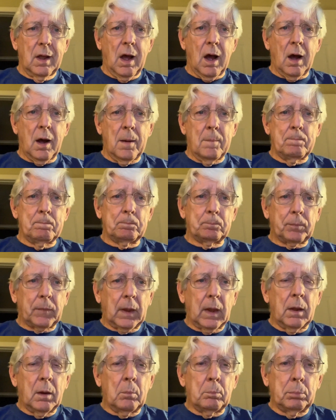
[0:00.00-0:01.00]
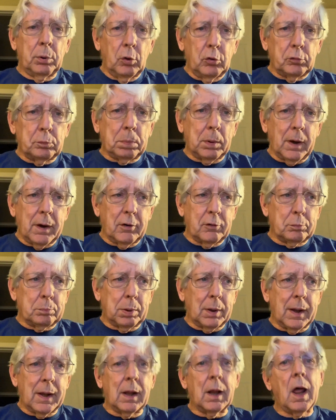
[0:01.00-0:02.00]
blues players
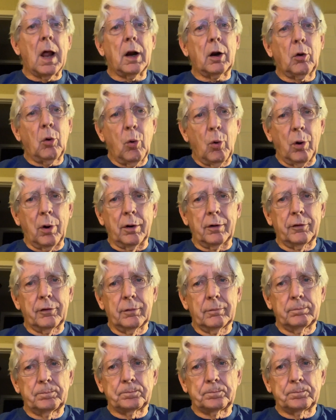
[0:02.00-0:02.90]
play a lot of chords.